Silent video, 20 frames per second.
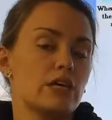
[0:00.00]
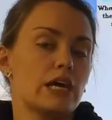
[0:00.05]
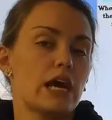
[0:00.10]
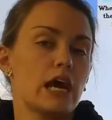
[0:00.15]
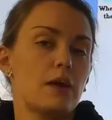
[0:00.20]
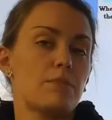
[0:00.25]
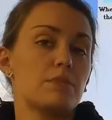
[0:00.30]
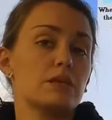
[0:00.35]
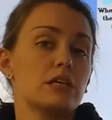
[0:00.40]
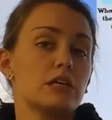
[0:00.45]

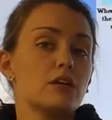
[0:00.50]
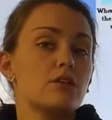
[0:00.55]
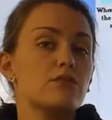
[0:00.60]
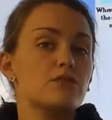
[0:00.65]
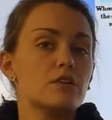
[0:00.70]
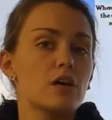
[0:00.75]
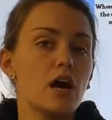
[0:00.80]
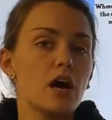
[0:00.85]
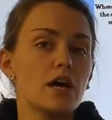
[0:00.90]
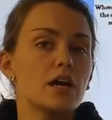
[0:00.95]
happen. If
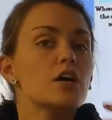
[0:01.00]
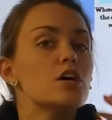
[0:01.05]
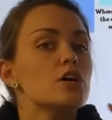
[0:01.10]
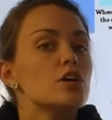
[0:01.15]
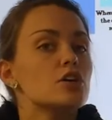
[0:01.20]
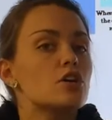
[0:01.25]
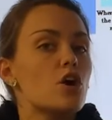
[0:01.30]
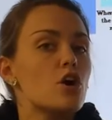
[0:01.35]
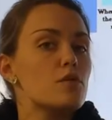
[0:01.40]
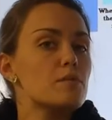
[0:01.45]
not,
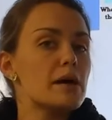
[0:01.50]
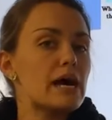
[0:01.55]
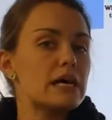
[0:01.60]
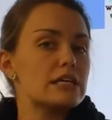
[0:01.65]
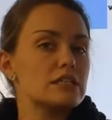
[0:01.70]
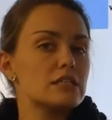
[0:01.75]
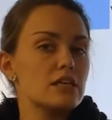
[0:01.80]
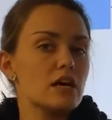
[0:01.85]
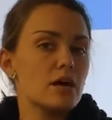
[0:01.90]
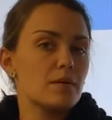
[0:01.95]
go back
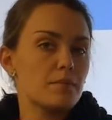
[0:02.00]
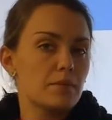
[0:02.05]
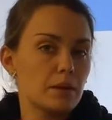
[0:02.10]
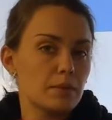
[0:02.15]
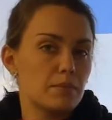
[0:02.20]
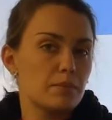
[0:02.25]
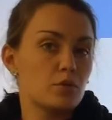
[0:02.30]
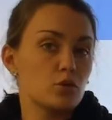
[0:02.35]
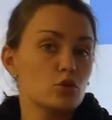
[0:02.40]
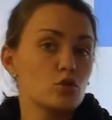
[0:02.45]
to that
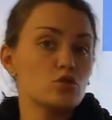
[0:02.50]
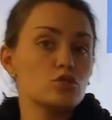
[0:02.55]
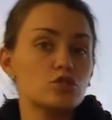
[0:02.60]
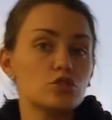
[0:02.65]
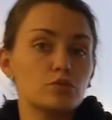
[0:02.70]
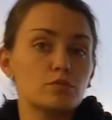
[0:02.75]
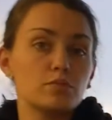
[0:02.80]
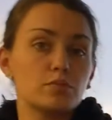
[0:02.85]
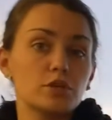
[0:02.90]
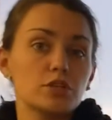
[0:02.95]
blue
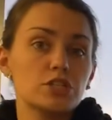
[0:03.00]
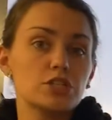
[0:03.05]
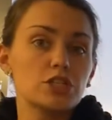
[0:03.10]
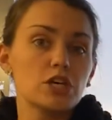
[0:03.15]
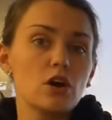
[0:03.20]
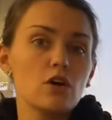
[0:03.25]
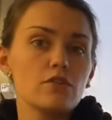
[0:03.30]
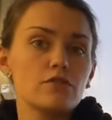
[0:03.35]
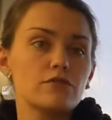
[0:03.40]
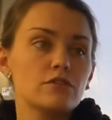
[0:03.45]

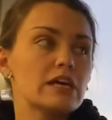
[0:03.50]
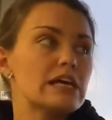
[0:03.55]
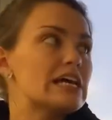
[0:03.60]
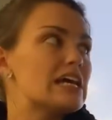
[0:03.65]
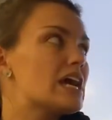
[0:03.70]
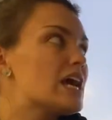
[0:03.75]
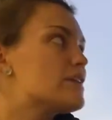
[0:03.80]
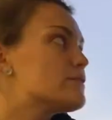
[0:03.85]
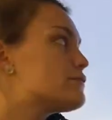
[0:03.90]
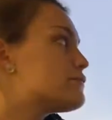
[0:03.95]
bookshelf
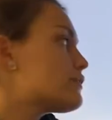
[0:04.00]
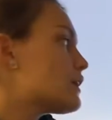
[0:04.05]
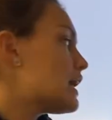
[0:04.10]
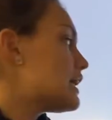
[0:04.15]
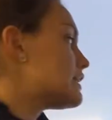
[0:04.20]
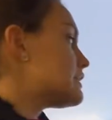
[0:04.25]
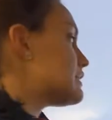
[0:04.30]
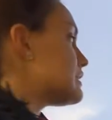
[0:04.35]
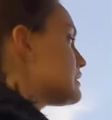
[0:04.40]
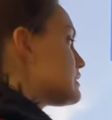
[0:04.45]
and
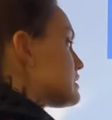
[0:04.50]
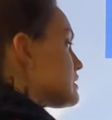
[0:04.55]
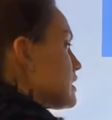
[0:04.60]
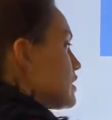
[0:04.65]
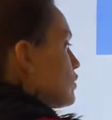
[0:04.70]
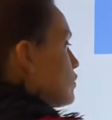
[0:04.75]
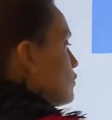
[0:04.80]
find it. It's like a